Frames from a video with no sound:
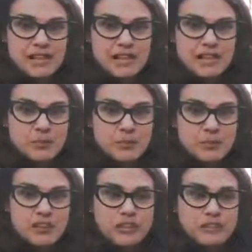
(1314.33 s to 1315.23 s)
And I
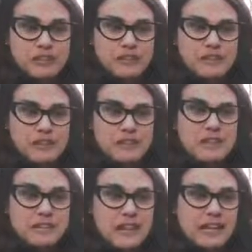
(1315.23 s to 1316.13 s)
really, really felt
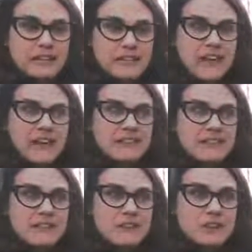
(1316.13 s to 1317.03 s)
a lot of that. And